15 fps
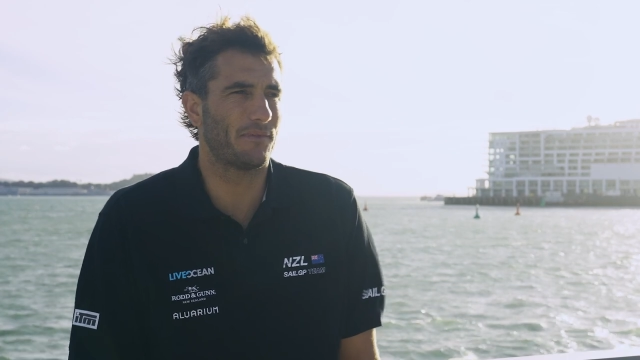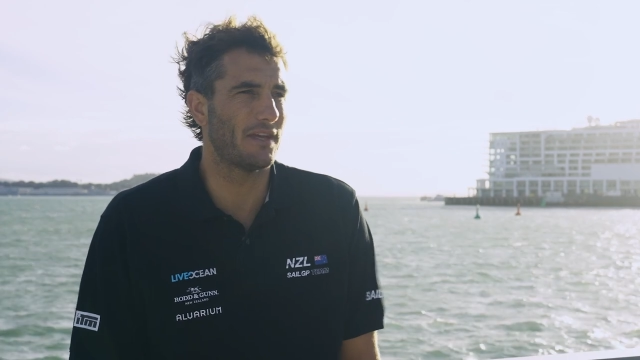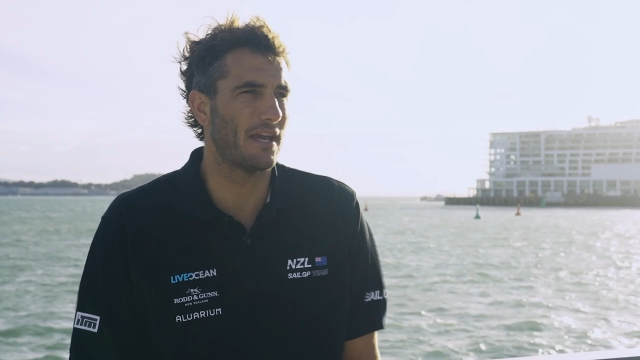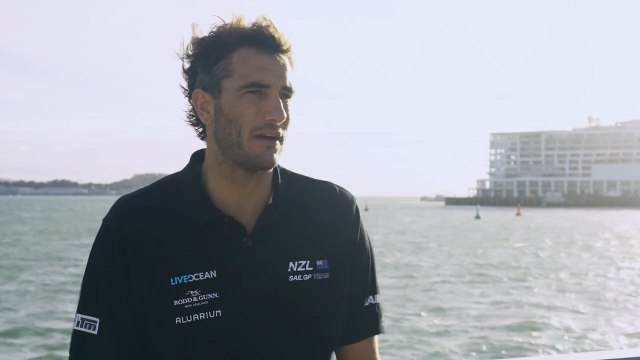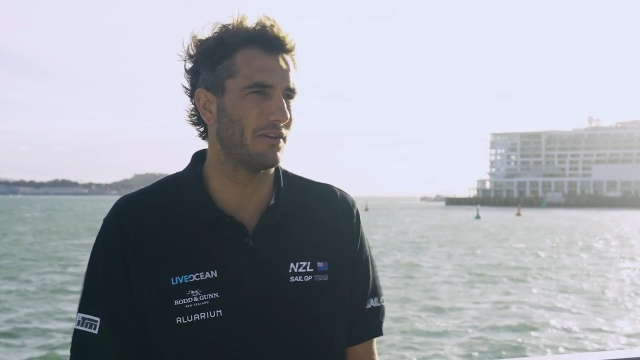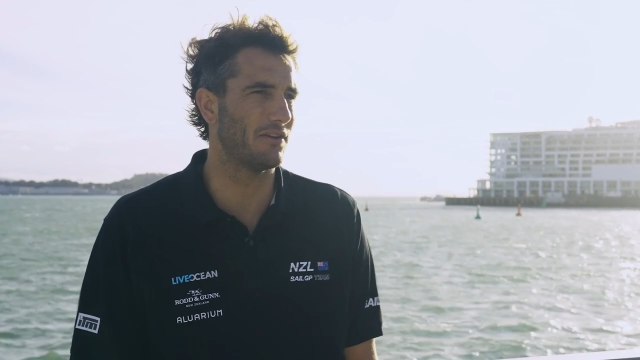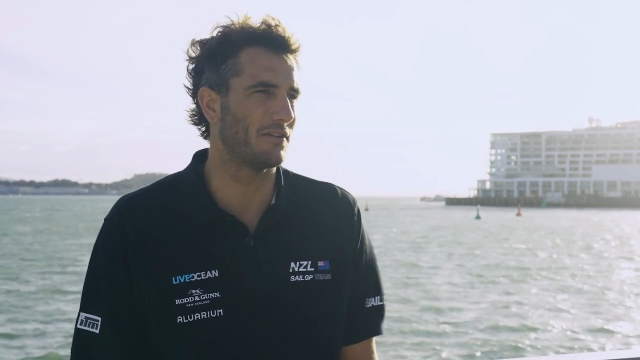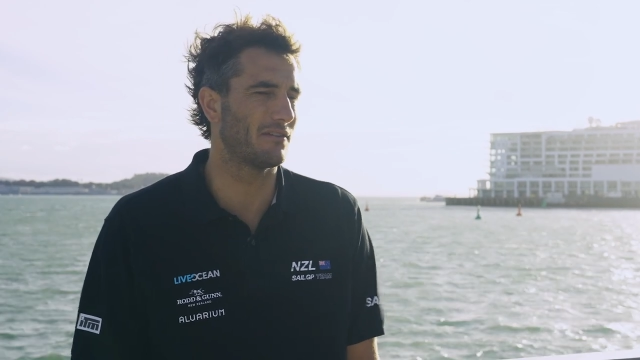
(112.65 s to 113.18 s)

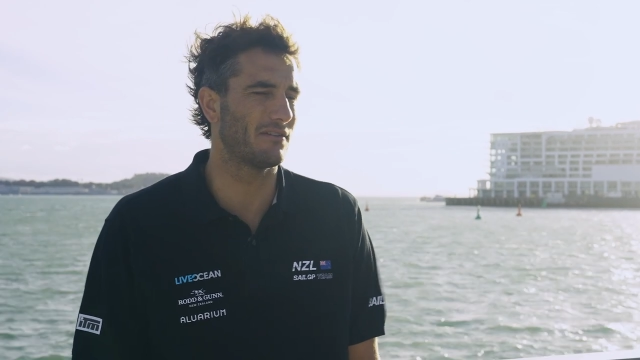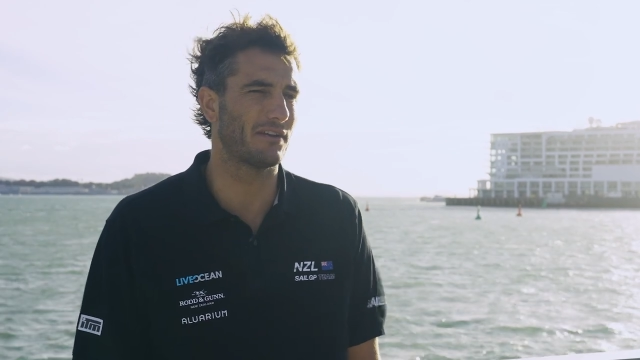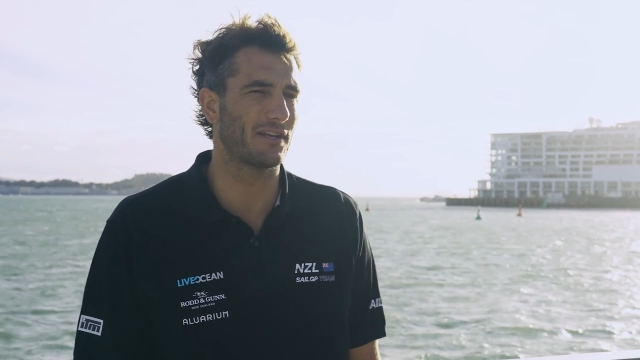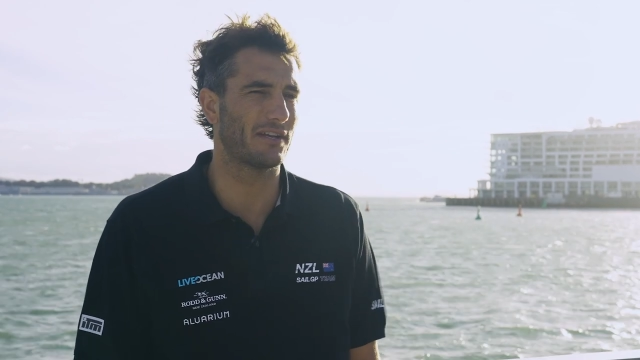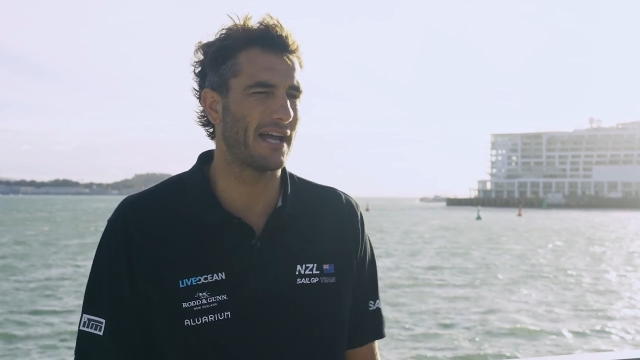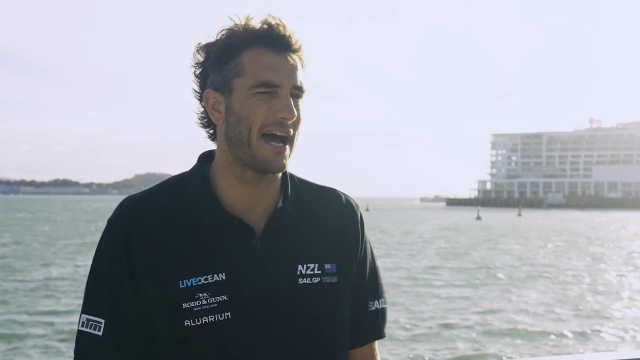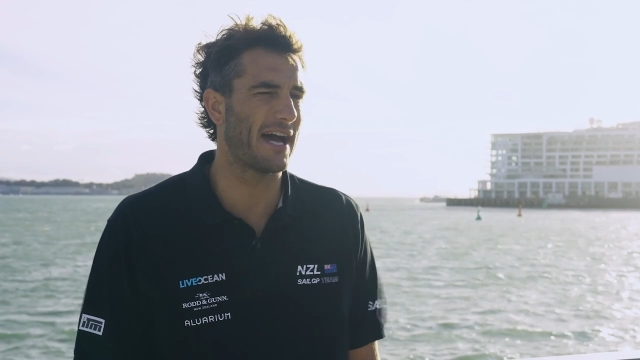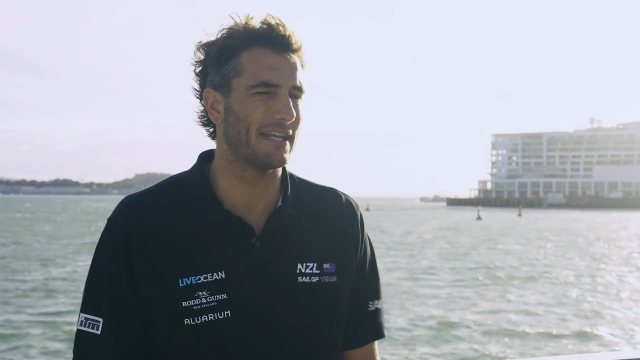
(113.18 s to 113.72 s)
you
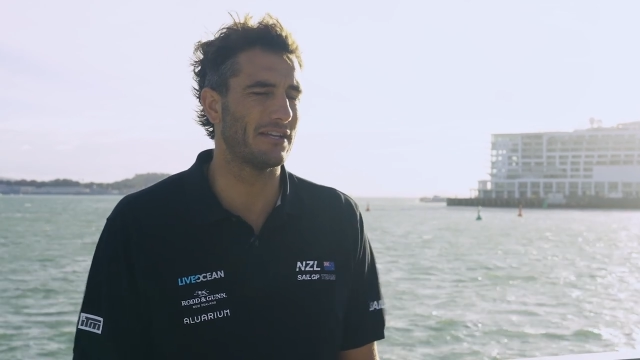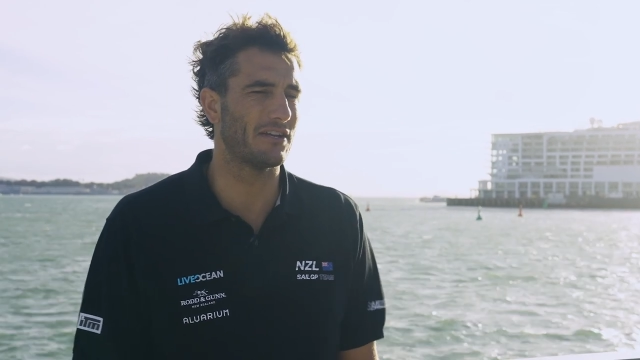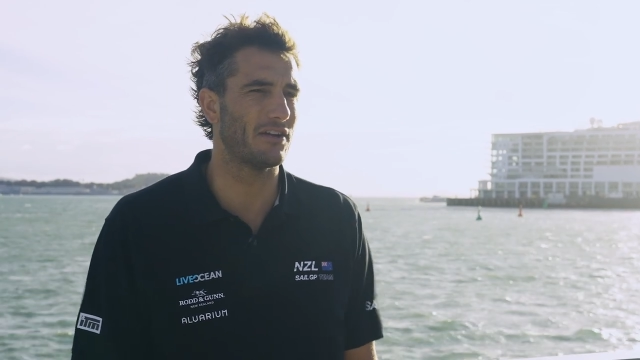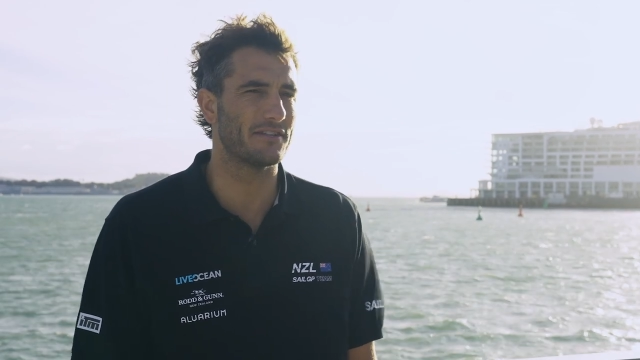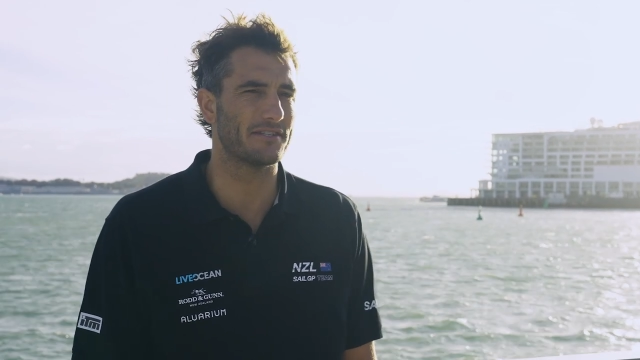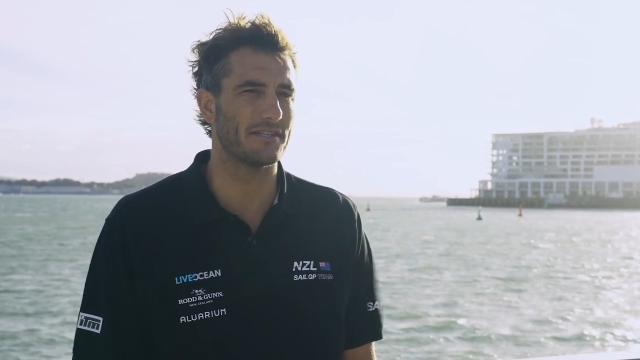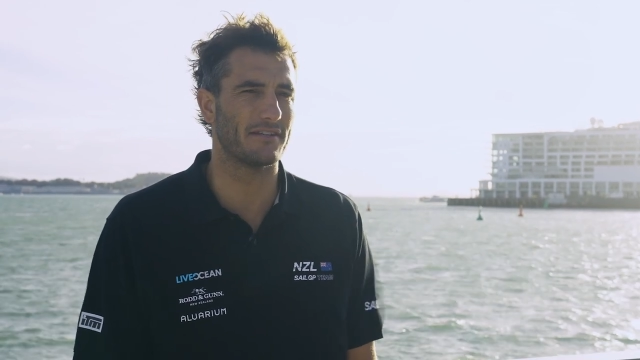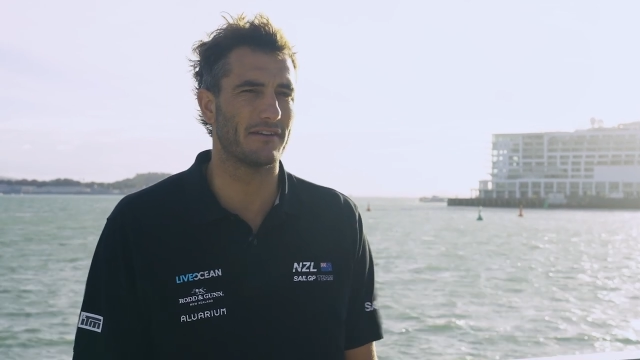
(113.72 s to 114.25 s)
can hardly
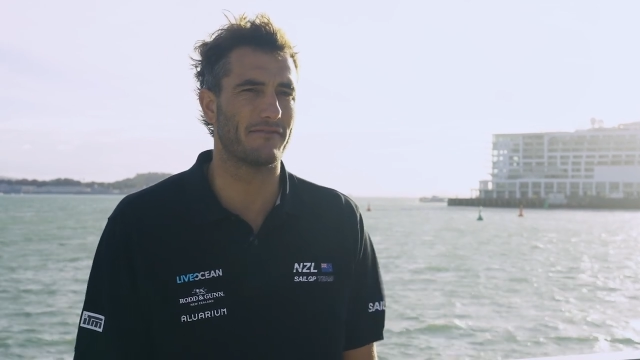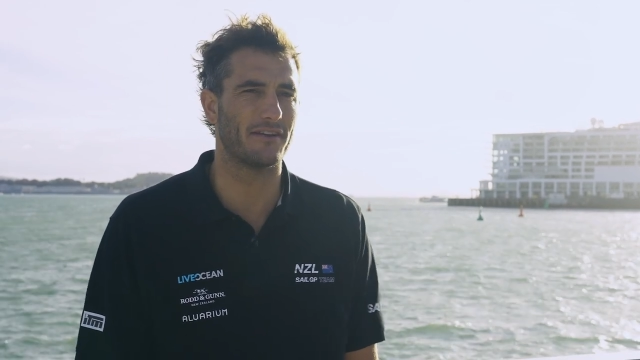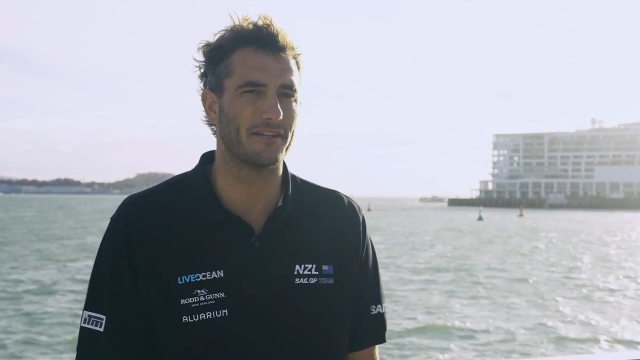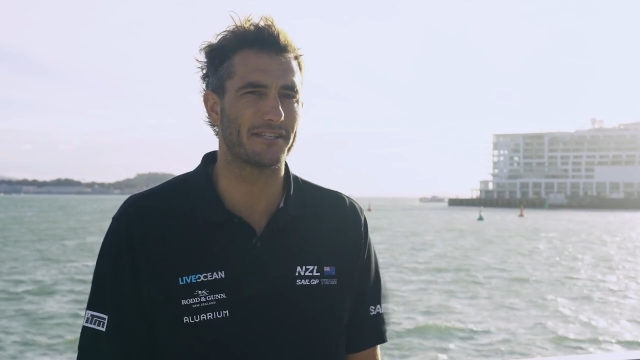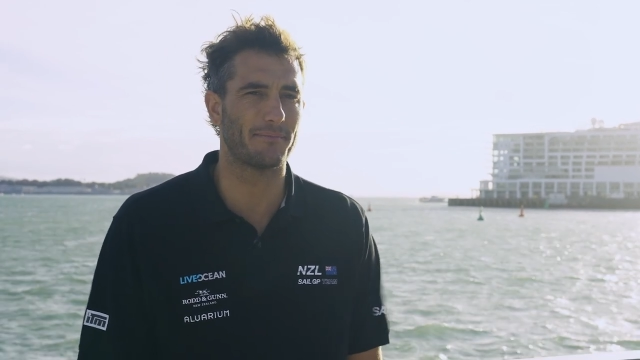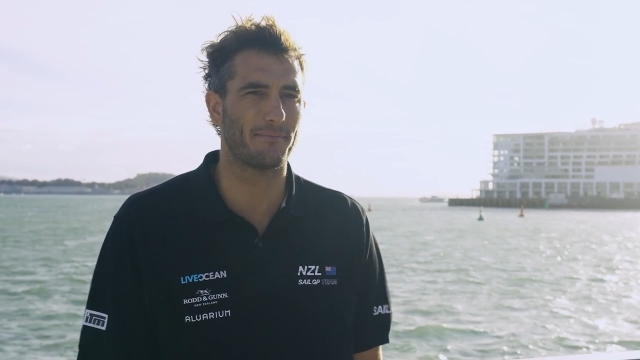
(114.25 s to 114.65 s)
notice a difference